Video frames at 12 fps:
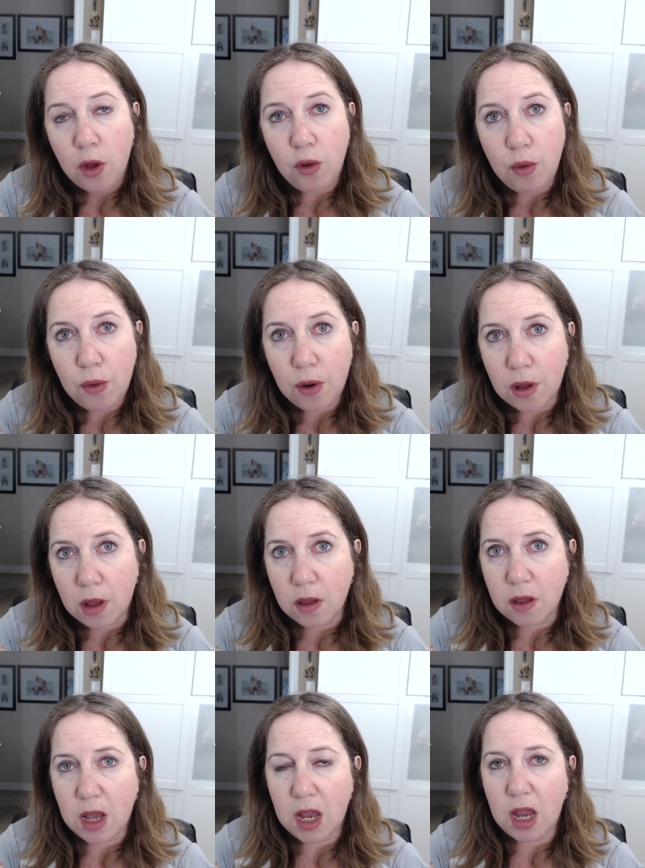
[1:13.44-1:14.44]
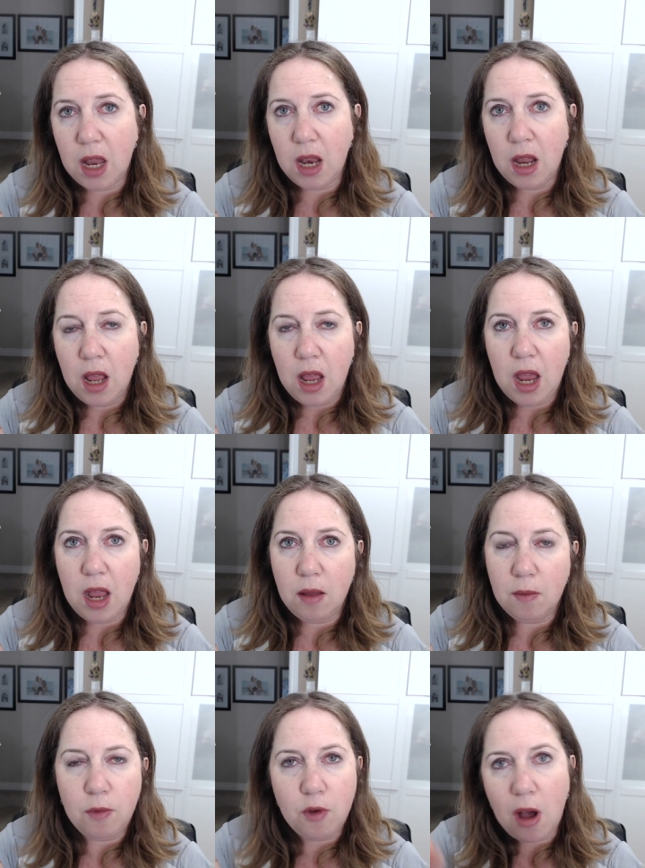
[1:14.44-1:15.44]
doodles and,
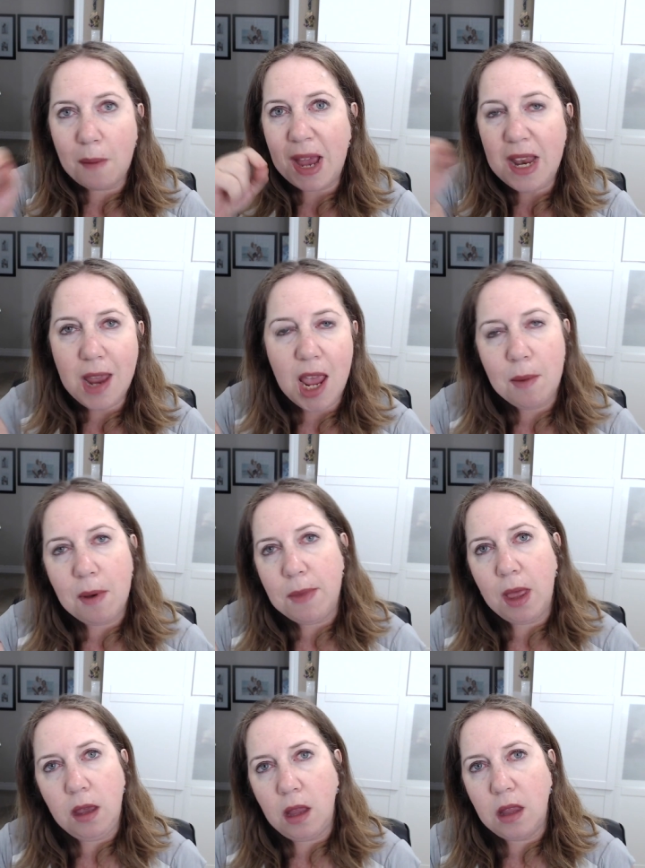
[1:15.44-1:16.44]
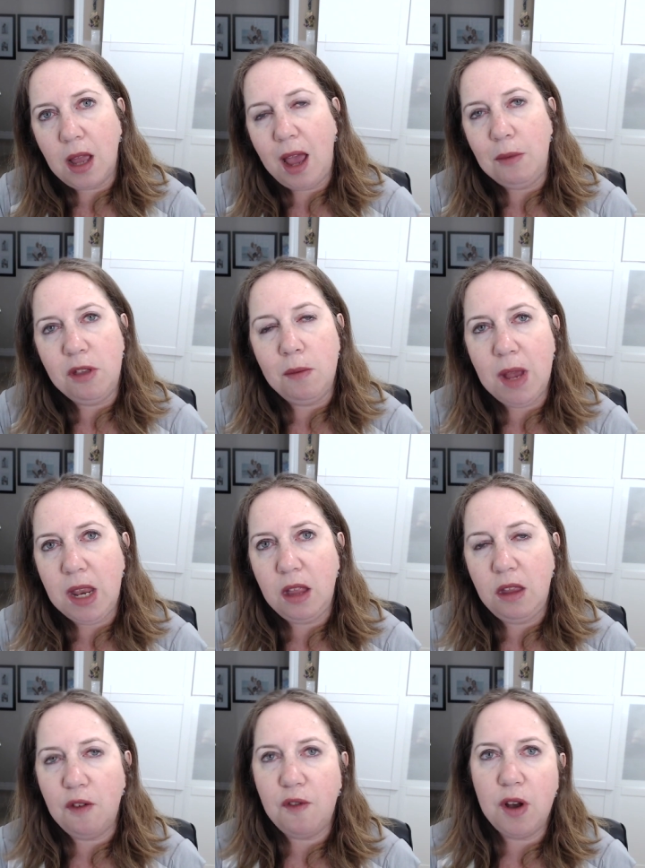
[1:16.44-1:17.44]
and draw my name a million times in many
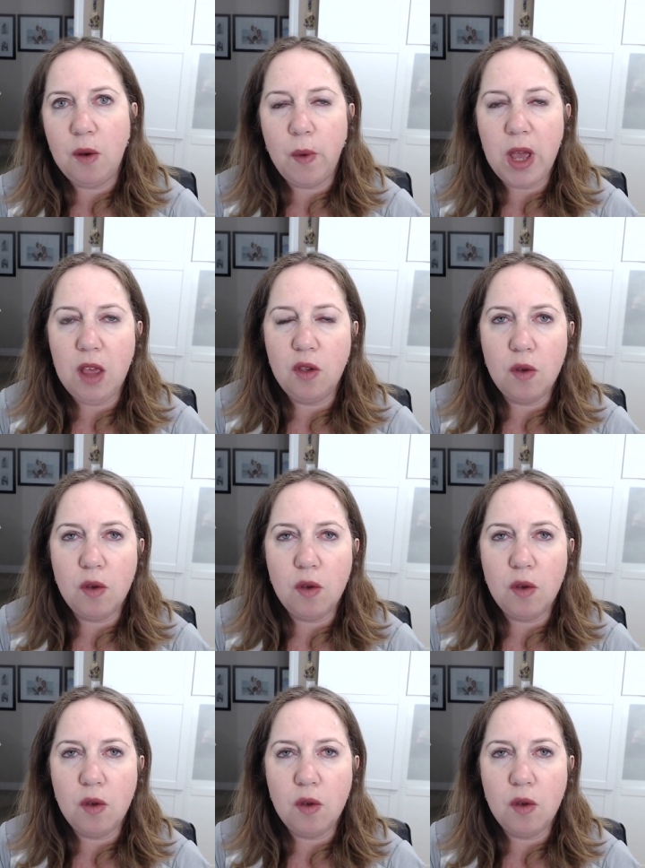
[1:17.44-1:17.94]
different ways.